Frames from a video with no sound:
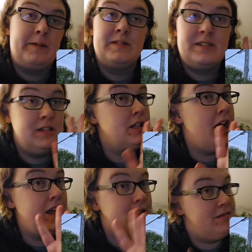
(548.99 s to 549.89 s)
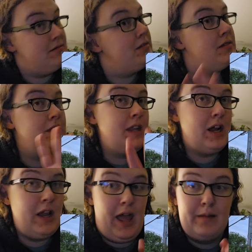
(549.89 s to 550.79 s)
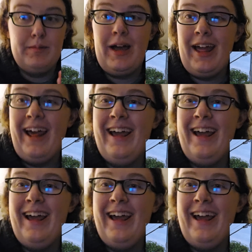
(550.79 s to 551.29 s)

Still not there yet, but